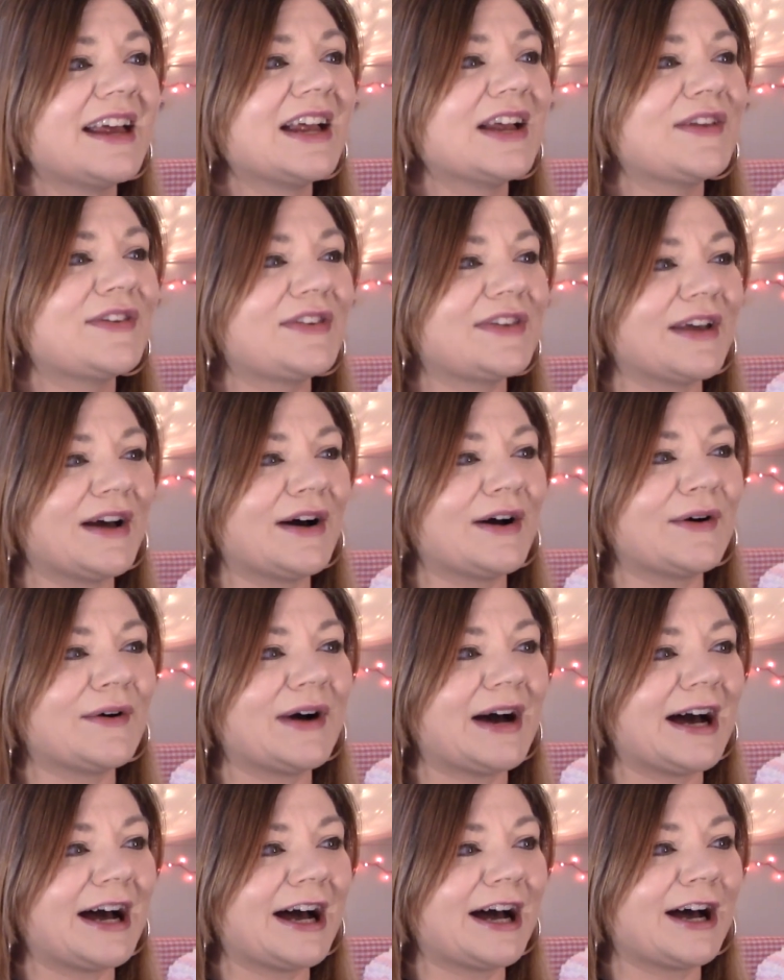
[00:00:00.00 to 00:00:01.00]
So,
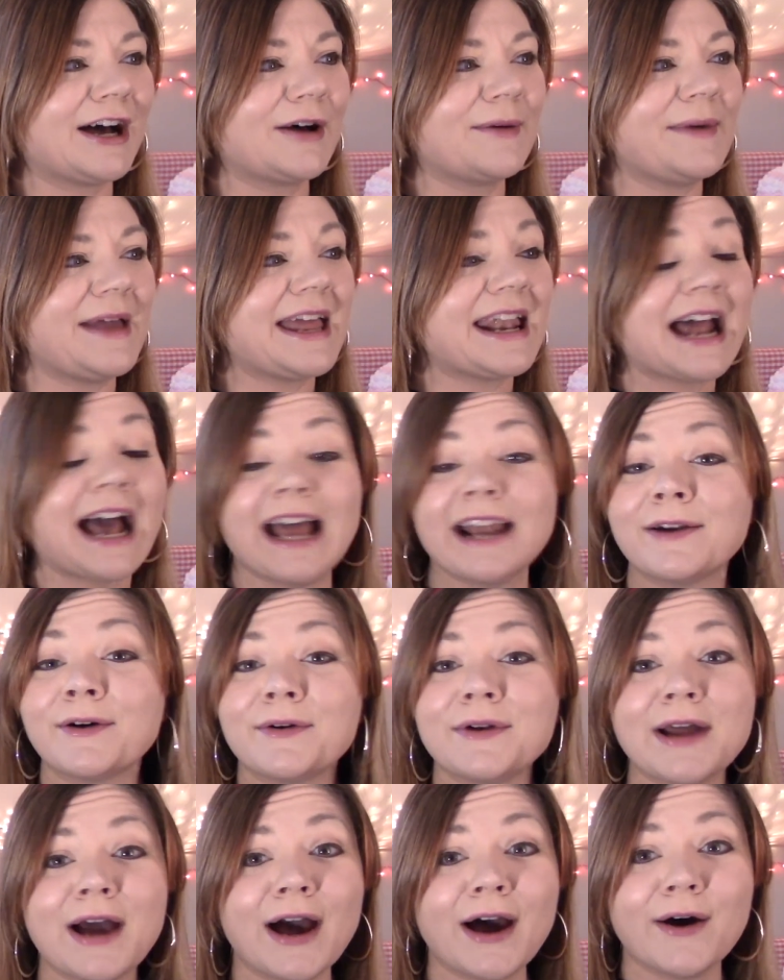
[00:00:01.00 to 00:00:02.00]
um, and I
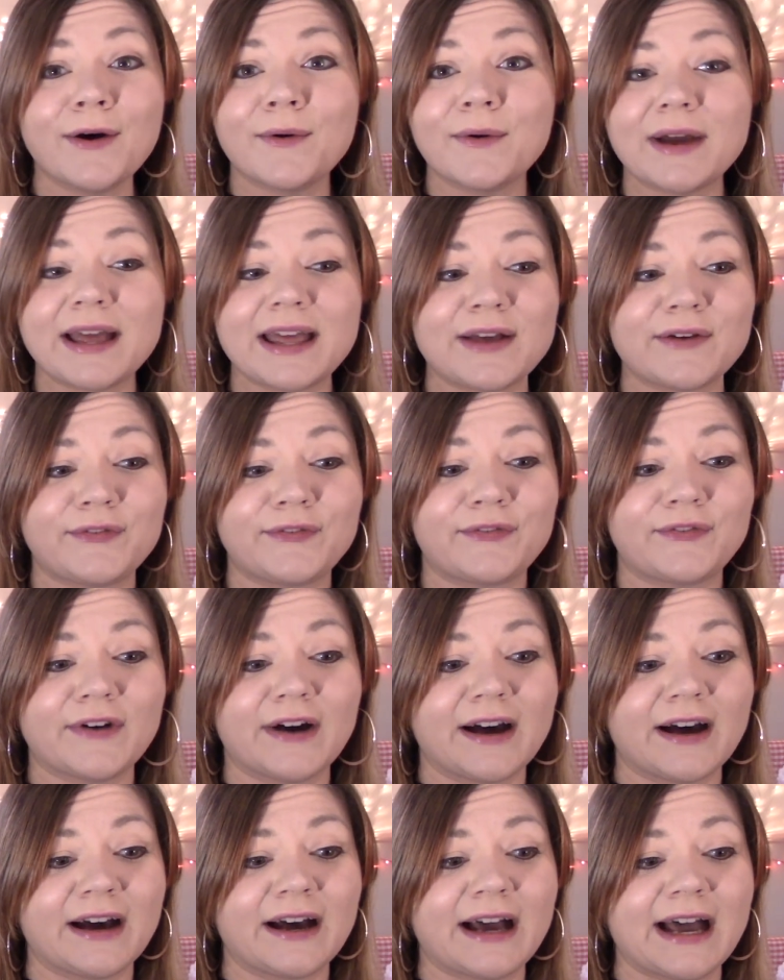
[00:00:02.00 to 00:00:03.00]
don't know if,
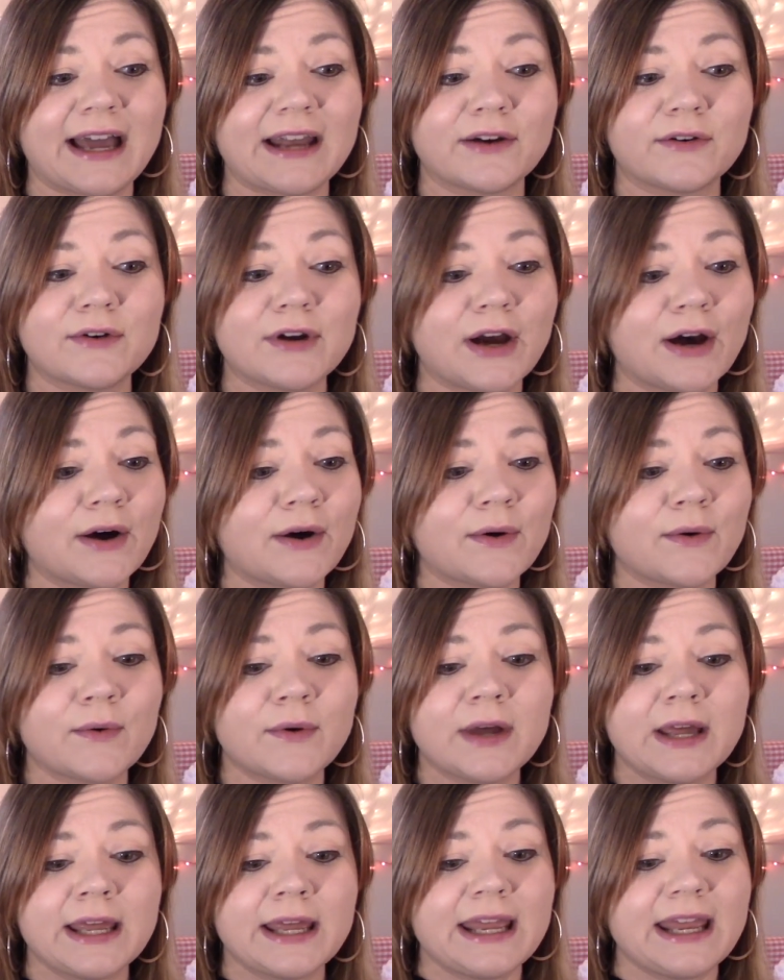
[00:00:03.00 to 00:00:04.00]
uh, I don't know
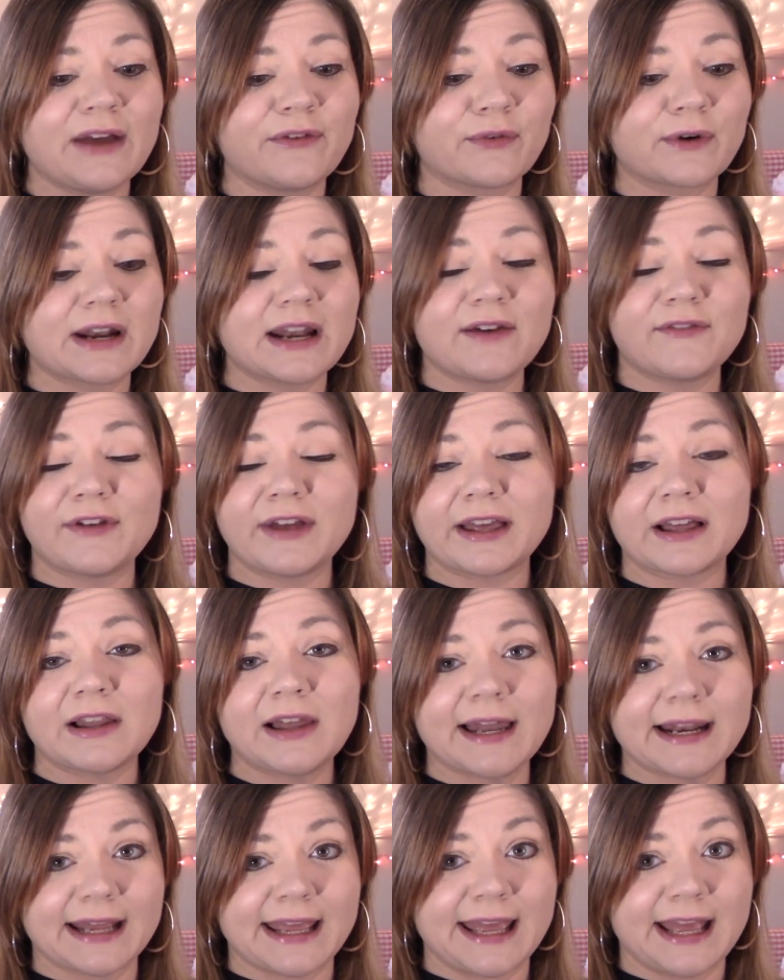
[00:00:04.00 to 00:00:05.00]
if we're going to have like a
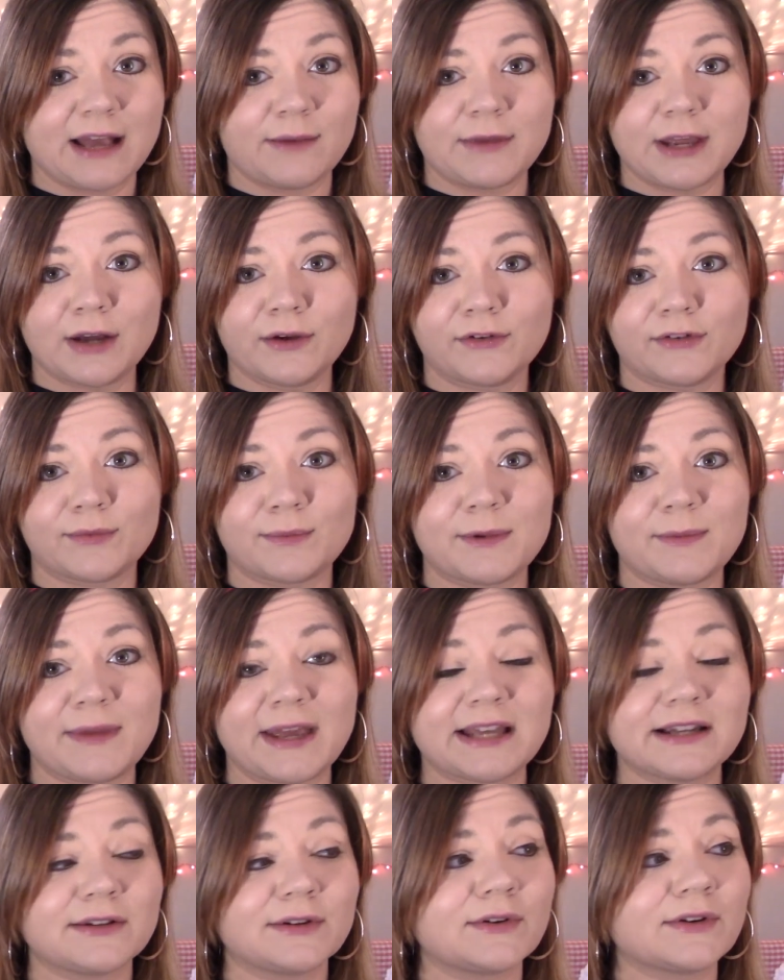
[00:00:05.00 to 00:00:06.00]
lot of cameos from The
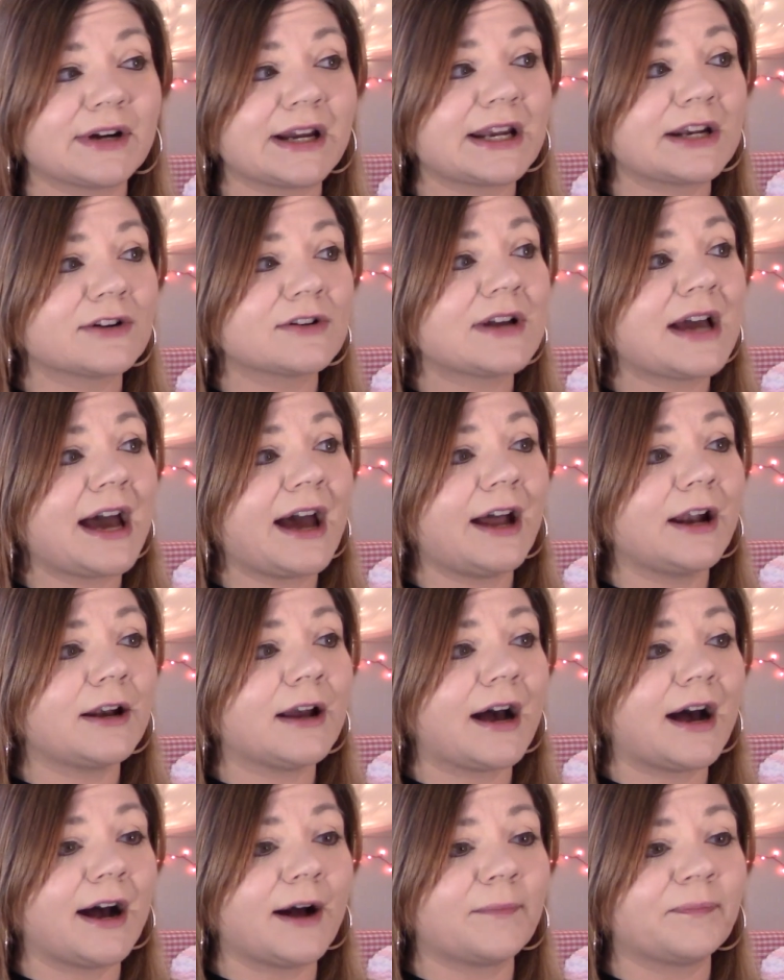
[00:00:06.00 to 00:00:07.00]
Mandalorian or not.
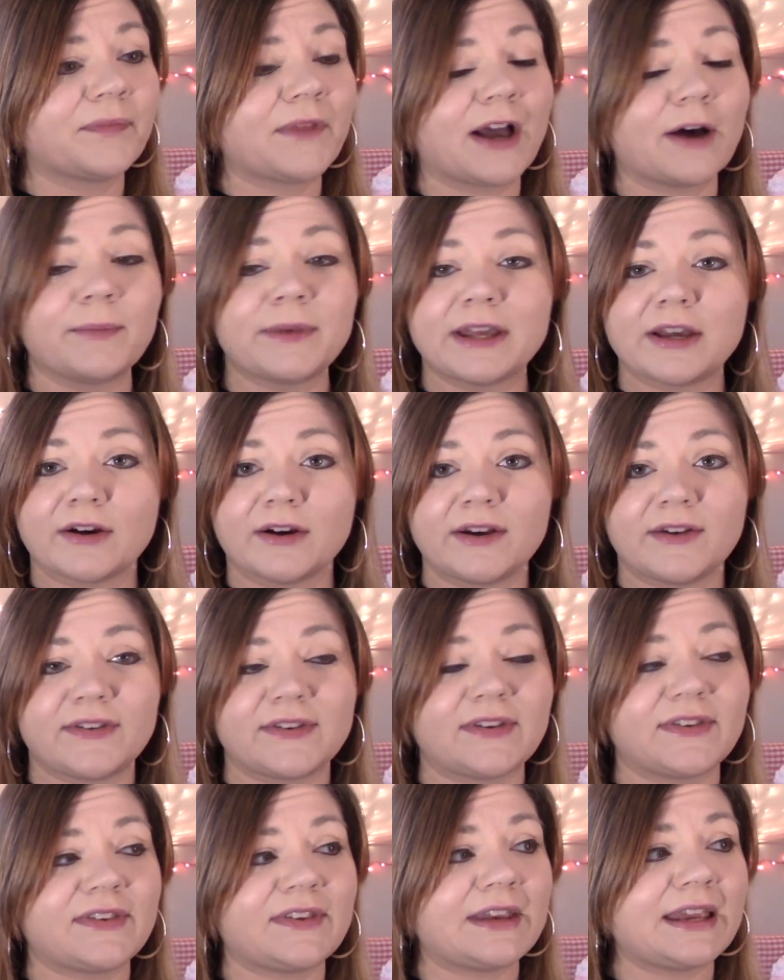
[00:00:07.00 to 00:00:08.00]
Um, I'll be curious
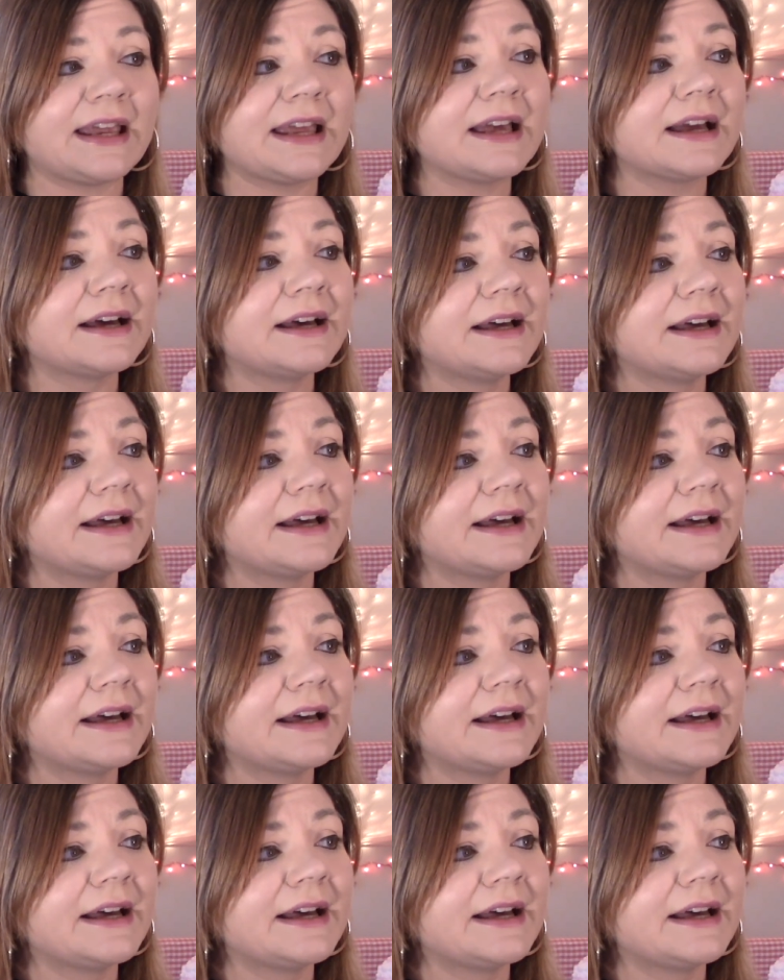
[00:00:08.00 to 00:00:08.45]
to see.